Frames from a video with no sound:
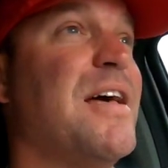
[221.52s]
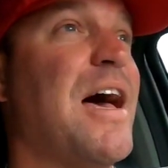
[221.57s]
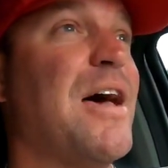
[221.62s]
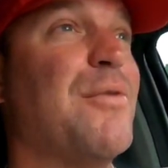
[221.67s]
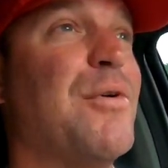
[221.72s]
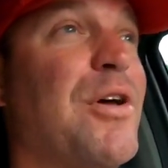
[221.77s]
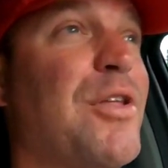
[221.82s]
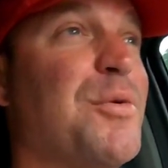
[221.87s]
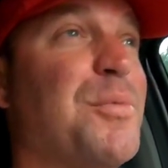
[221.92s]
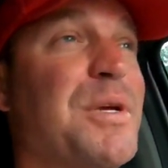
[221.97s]

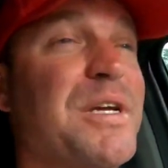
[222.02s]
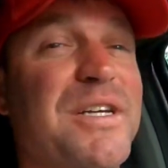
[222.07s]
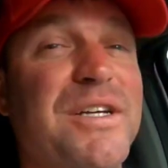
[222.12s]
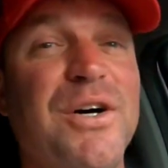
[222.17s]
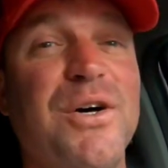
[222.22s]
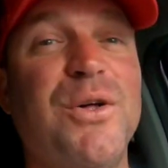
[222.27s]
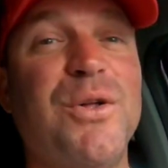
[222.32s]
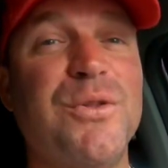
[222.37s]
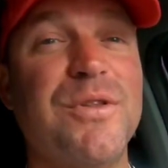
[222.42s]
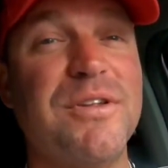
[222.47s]
I'd rather be
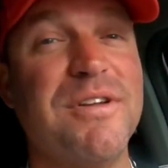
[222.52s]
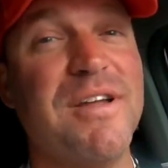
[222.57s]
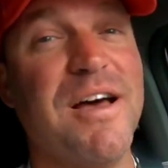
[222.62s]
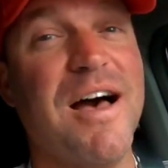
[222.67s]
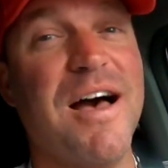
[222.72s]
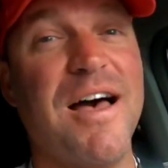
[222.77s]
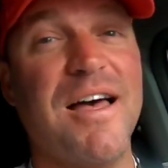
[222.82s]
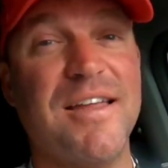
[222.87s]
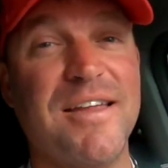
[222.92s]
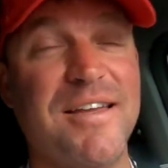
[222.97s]
cold than
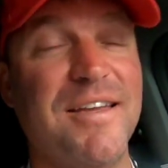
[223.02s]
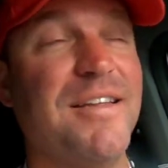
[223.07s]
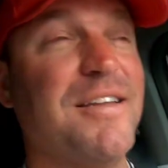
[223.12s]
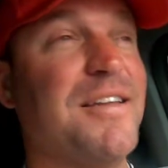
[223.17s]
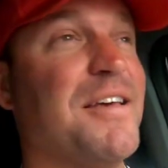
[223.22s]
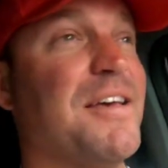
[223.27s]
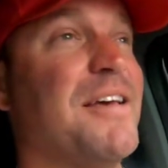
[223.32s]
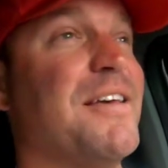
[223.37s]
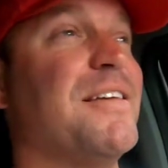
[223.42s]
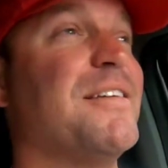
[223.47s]
hot any
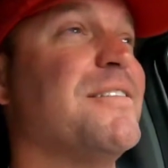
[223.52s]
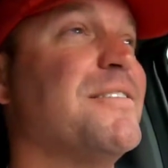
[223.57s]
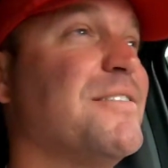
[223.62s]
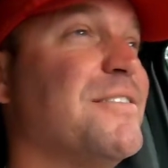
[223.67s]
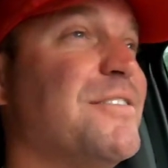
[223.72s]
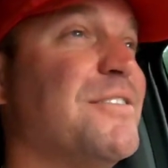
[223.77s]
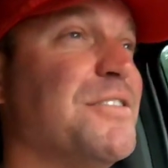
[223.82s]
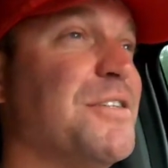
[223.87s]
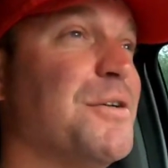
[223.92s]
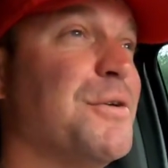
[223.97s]
day.
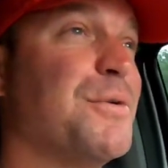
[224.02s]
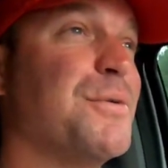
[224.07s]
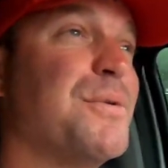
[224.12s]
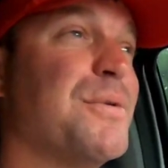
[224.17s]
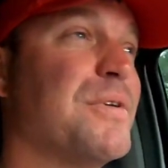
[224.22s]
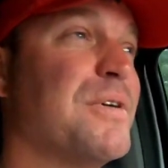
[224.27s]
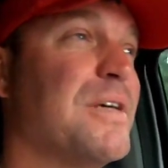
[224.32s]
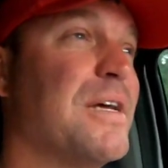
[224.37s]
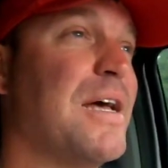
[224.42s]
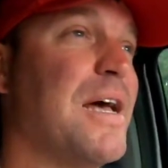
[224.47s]
So
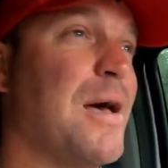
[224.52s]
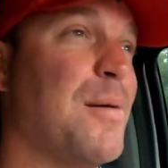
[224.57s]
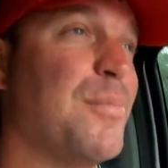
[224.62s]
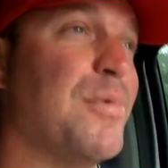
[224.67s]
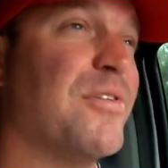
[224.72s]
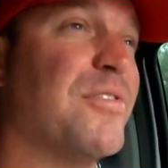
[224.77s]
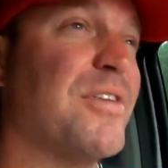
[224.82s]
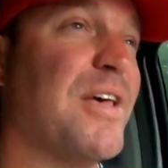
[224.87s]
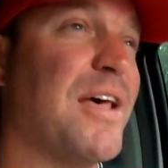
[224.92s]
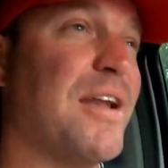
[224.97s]
I'm
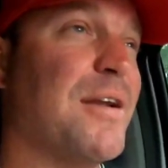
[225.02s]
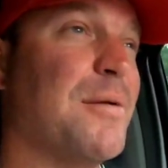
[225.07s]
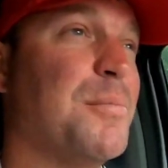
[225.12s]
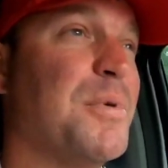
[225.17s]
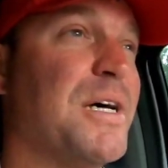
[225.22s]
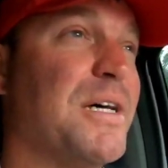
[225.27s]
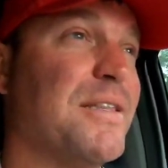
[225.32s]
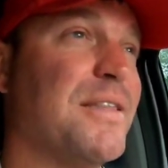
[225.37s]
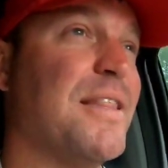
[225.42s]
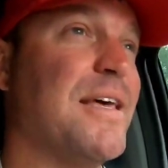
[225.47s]
excited
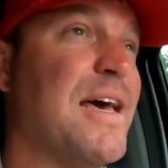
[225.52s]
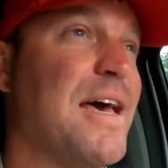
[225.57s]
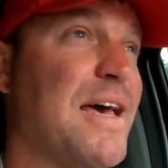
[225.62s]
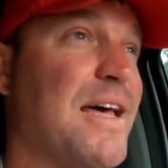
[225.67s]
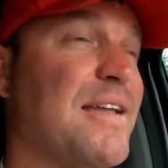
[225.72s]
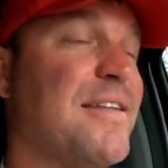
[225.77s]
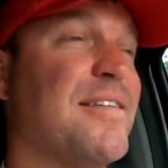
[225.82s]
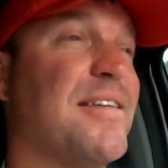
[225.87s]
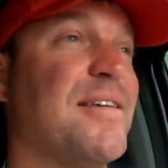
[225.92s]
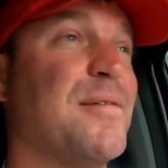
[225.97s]
about
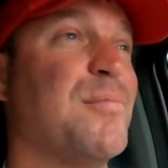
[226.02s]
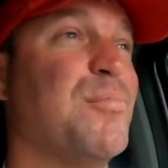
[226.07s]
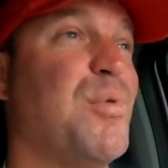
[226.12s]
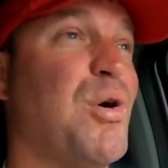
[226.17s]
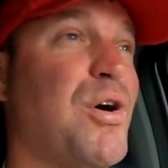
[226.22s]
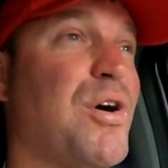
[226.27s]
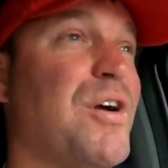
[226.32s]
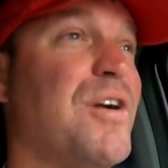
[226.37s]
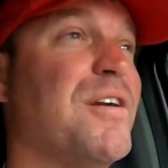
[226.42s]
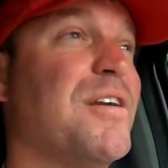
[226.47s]
that
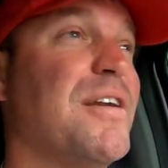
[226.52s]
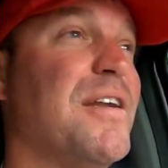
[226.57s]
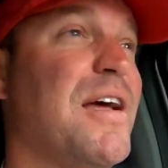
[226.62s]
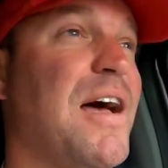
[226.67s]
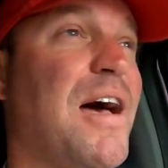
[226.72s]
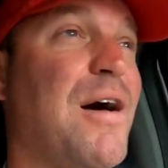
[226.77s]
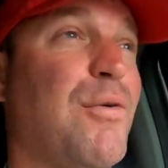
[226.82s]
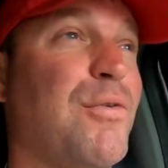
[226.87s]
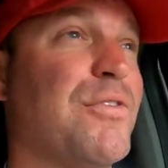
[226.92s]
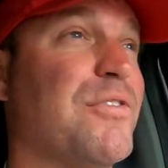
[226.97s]
part.
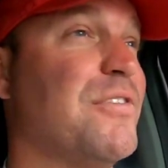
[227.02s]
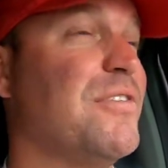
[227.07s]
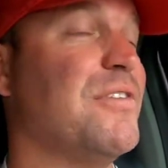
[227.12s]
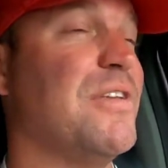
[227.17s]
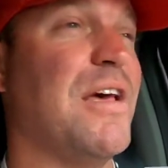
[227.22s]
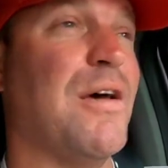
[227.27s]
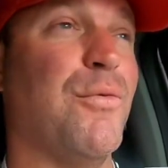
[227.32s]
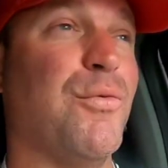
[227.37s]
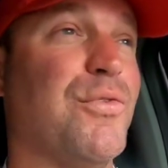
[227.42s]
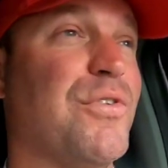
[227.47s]
I was
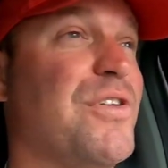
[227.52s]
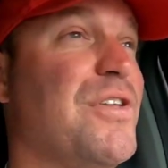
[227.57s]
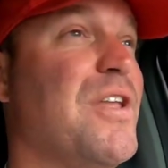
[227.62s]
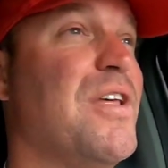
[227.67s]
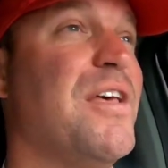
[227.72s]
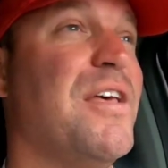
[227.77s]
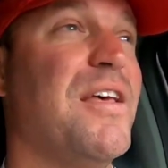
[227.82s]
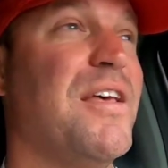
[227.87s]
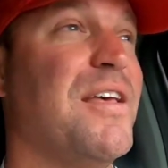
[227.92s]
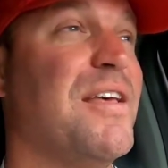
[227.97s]
I
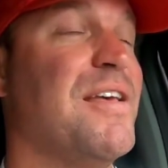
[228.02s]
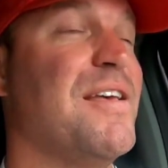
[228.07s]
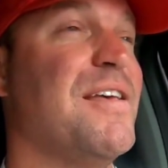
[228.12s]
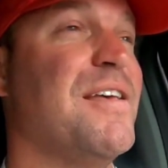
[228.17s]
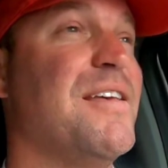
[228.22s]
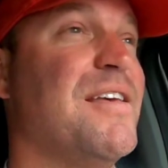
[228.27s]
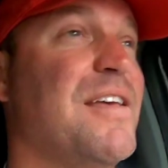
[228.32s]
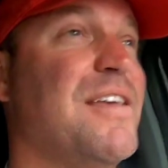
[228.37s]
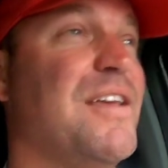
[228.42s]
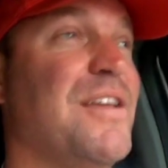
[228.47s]

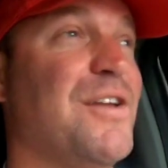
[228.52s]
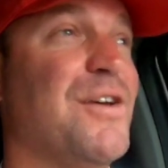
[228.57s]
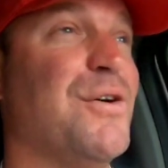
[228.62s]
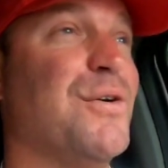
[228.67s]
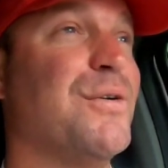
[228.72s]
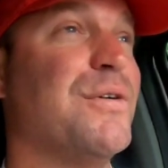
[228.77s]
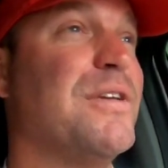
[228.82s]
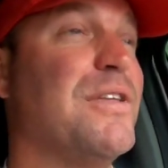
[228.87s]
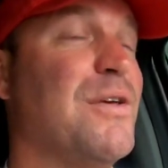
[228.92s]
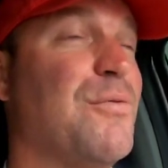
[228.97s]
was you
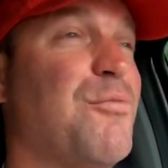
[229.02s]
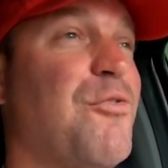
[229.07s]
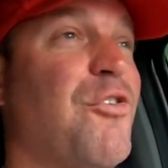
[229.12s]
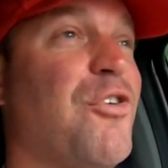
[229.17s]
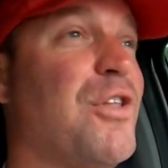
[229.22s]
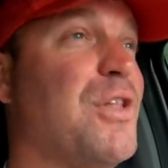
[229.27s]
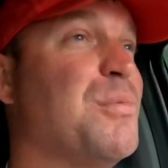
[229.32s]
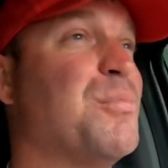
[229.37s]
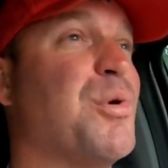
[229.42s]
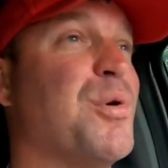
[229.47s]
know
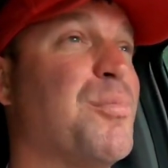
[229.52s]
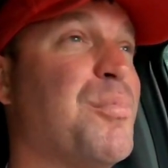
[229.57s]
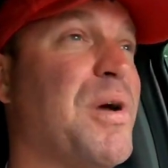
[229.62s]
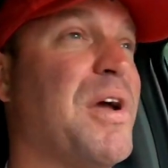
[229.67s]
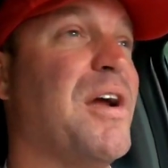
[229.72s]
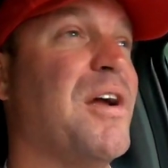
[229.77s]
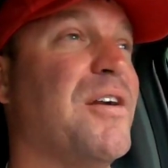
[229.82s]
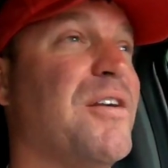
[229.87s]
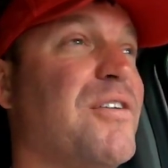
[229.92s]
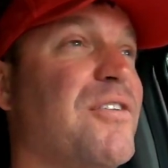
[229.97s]
fully
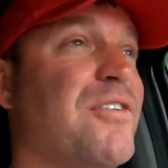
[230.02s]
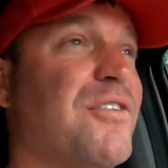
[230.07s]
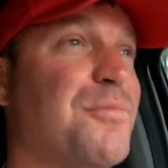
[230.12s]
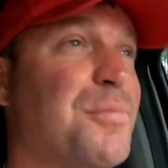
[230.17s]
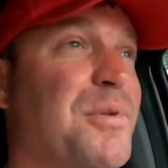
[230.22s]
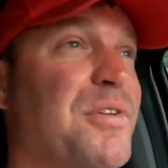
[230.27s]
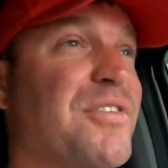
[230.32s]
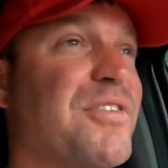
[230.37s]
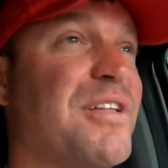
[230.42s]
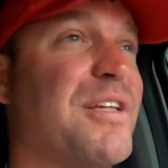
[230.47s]
prepared to
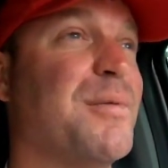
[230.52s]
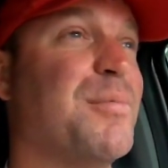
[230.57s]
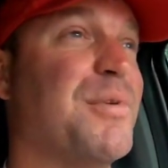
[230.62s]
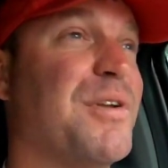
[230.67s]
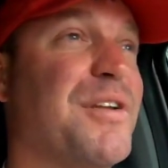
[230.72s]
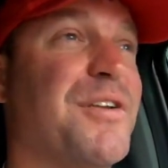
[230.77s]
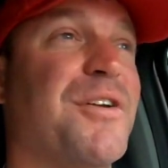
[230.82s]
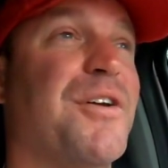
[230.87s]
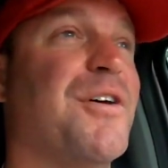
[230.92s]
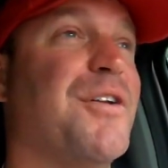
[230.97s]
just be
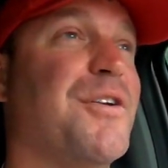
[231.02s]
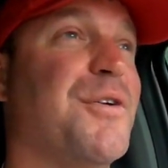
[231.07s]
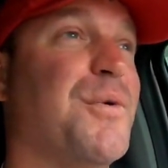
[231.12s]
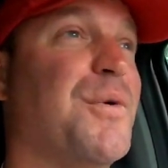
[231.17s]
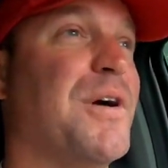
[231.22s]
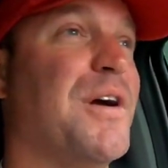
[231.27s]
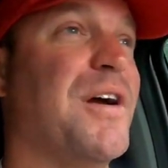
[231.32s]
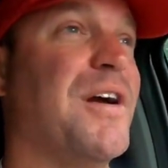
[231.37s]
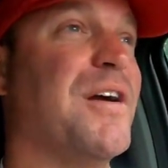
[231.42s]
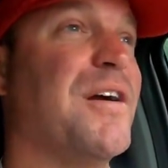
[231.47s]
sleeping in your
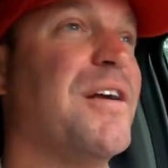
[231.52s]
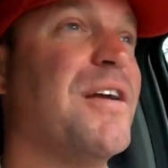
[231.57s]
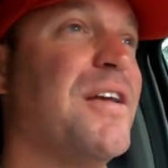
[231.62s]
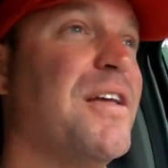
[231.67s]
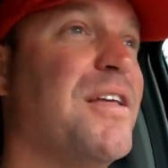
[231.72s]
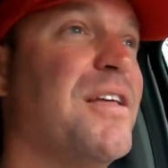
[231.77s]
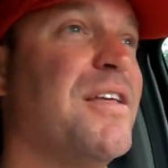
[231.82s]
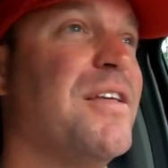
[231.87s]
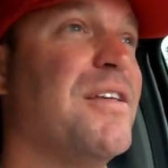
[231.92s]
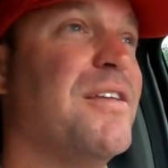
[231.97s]
underwear
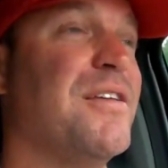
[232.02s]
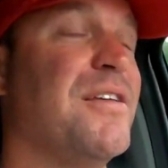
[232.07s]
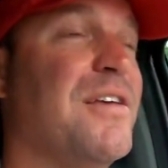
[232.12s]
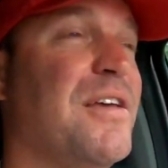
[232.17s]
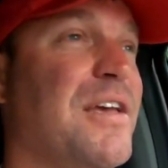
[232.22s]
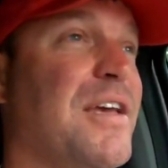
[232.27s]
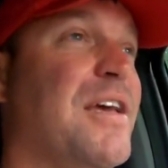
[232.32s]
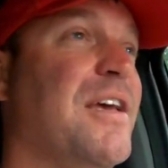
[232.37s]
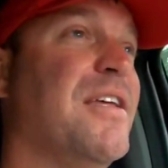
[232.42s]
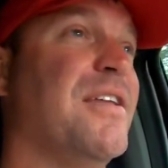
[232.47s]

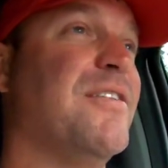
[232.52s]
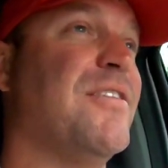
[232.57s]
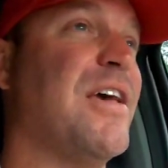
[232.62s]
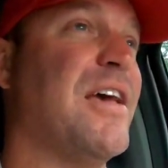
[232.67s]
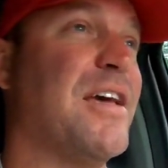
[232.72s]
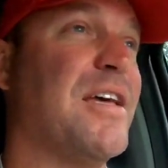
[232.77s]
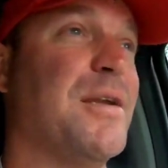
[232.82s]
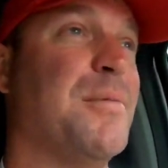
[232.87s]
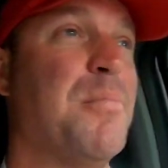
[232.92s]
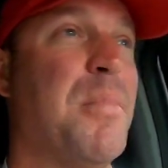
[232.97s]
and
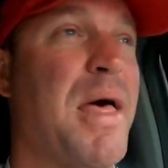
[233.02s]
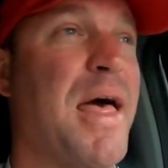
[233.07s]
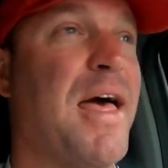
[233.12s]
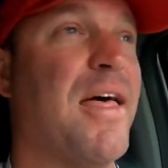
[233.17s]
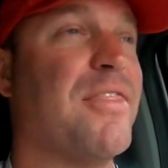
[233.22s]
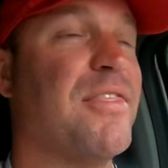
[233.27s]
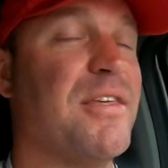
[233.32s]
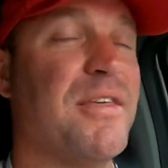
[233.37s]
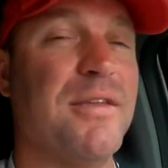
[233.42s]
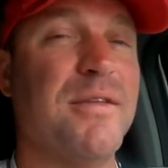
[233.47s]
taking a
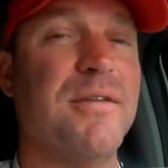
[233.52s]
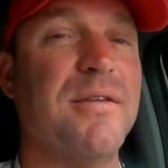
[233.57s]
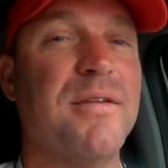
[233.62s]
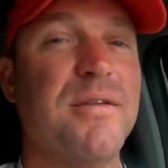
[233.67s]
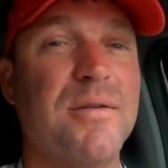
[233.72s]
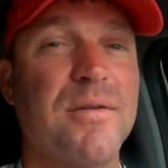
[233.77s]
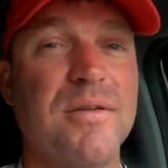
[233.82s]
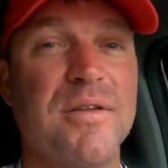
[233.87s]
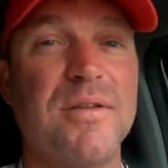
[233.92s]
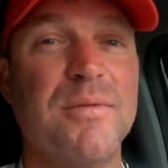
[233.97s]
bath and
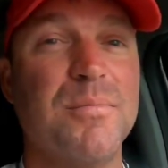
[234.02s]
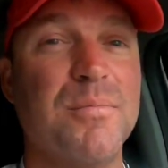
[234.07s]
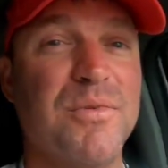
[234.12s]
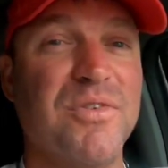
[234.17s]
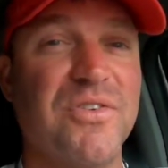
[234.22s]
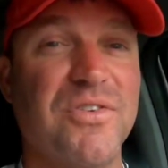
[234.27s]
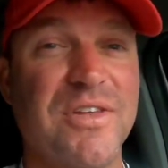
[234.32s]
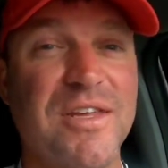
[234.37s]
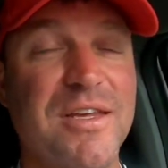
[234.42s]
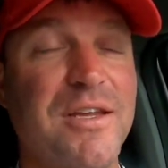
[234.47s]

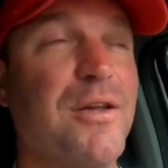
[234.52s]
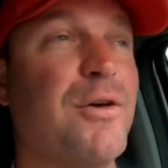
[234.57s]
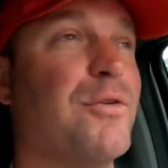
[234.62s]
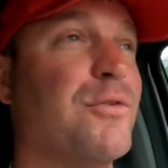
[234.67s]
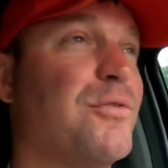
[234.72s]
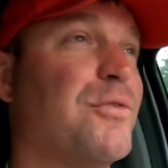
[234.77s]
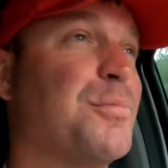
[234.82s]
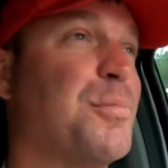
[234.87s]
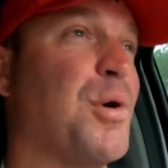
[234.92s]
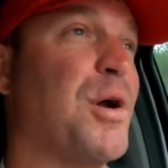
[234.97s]

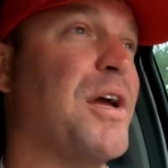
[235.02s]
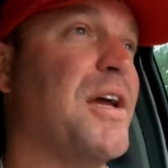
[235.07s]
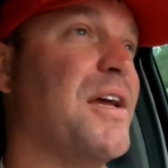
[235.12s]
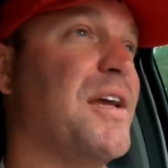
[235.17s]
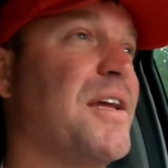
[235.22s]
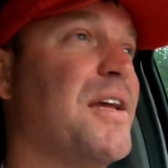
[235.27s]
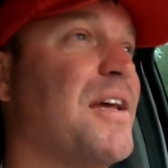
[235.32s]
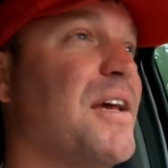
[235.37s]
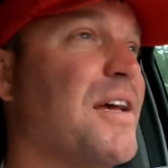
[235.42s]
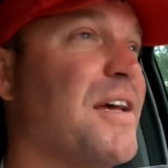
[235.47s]
mosquito spray